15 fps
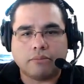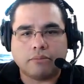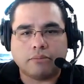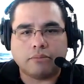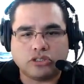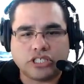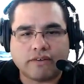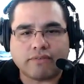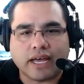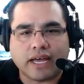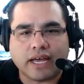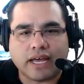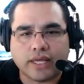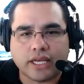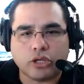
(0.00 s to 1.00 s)
So Jeff,
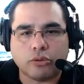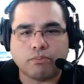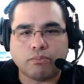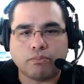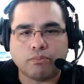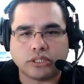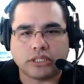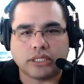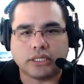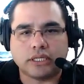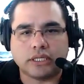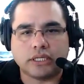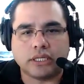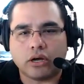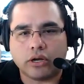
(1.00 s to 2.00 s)
I know that you
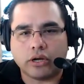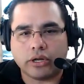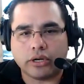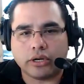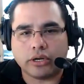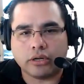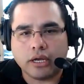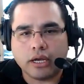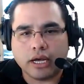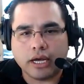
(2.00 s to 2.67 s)
posted on